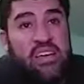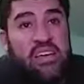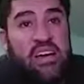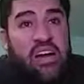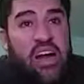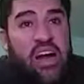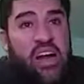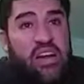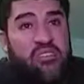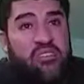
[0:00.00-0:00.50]

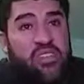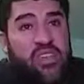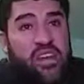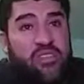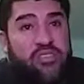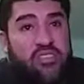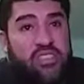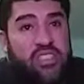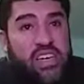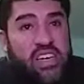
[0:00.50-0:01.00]
I've
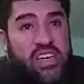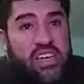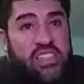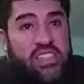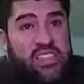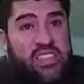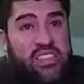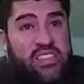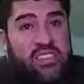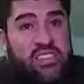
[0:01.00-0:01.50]
never
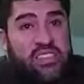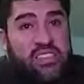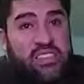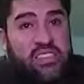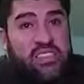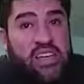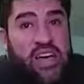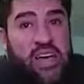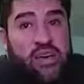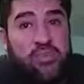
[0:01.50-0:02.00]
taken
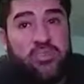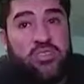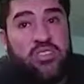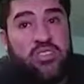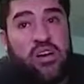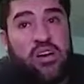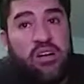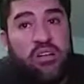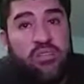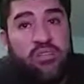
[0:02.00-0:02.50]
CILTEP,
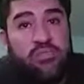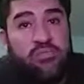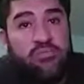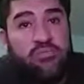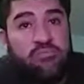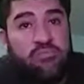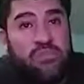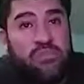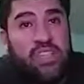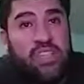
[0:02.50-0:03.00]
so
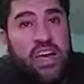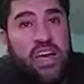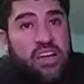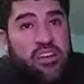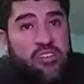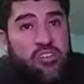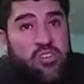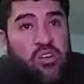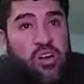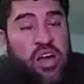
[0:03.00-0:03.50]
I
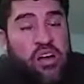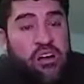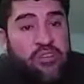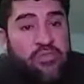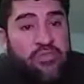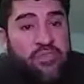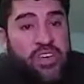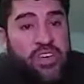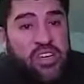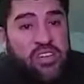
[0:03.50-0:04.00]
don't know how it
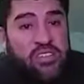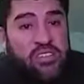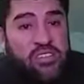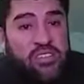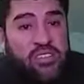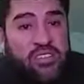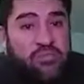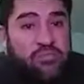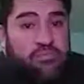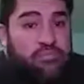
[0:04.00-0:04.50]

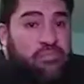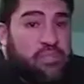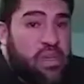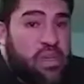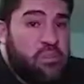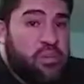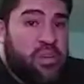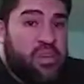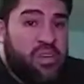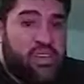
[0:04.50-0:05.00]
feels.
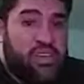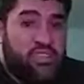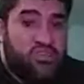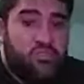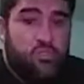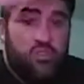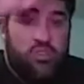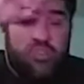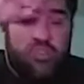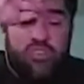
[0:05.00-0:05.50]
Maybe it's
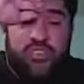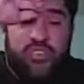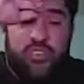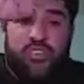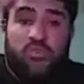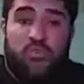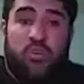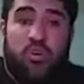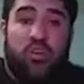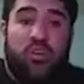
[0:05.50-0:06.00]
more for
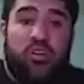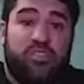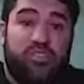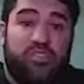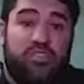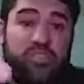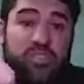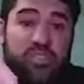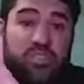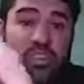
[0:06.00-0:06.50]

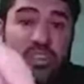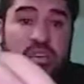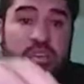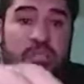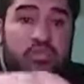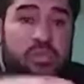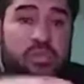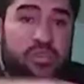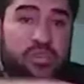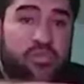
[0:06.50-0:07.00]
smarts.
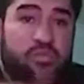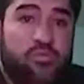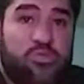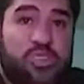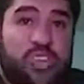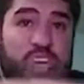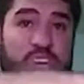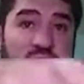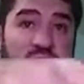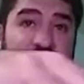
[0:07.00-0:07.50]
But if you
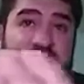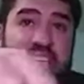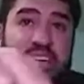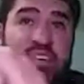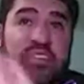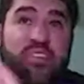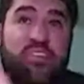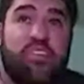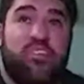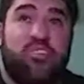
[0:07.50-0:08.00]
take it
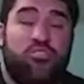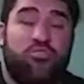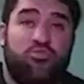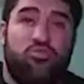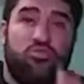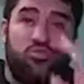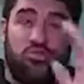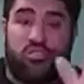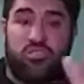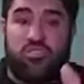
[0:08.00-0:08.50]
and you
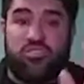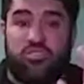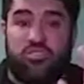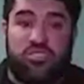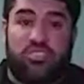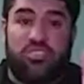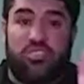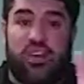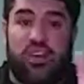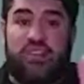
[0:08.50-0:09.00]
do this
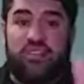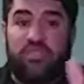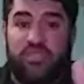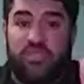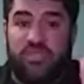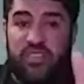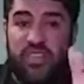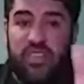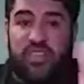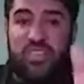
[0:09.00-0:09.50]
yourself,
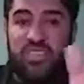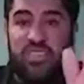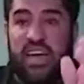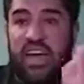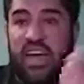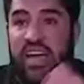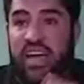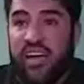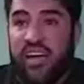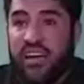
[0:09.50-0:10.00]
this
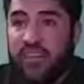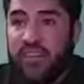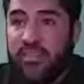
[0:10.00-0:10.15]
stack,